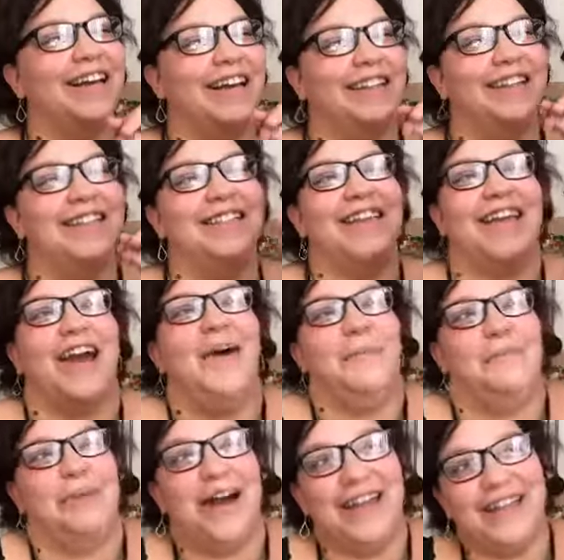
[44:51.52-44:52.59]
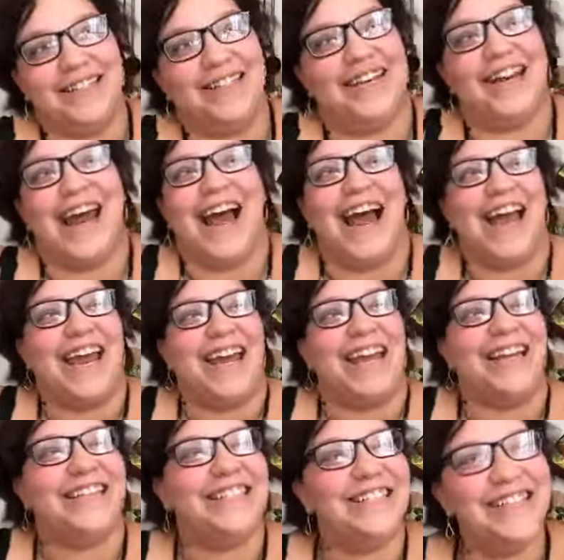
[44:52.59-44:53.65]
Colleen's like, I'll buy it
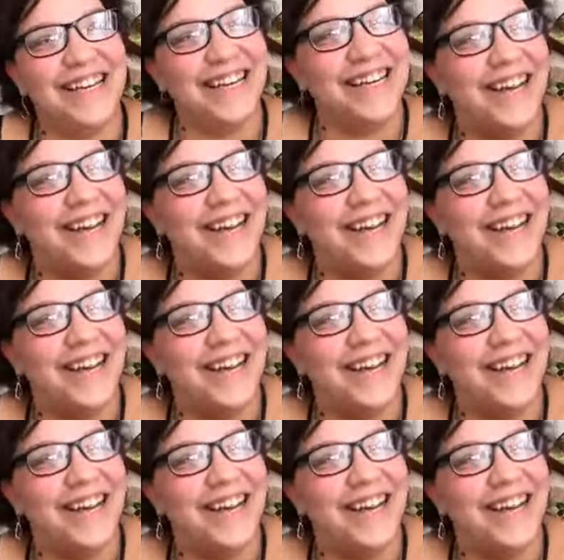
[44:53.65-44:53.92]
tonight.